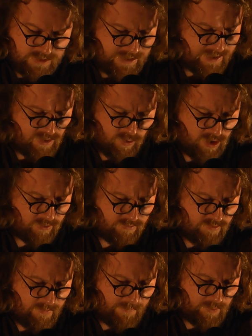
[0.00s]
They no longer
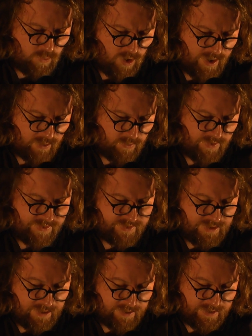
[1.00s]
remembered why it was
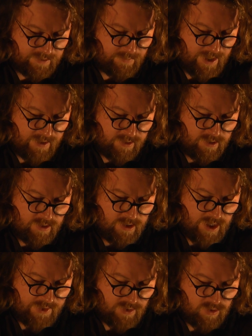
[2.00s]
there that they met,
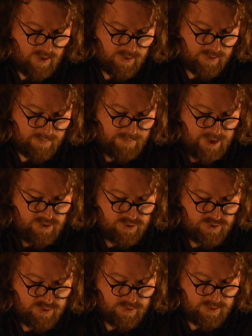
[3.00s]
and no longer at
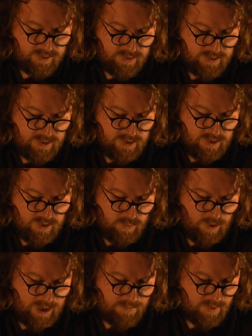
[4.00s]
Majorstuhr.
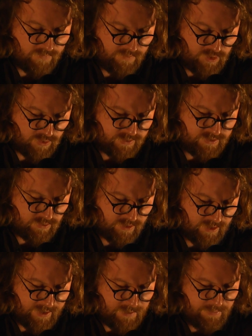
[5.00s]
William loved
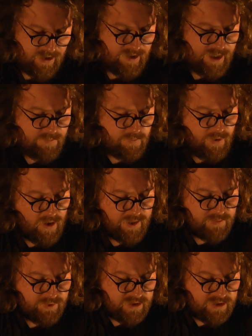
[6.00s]
Jungstogar and the big Labour Party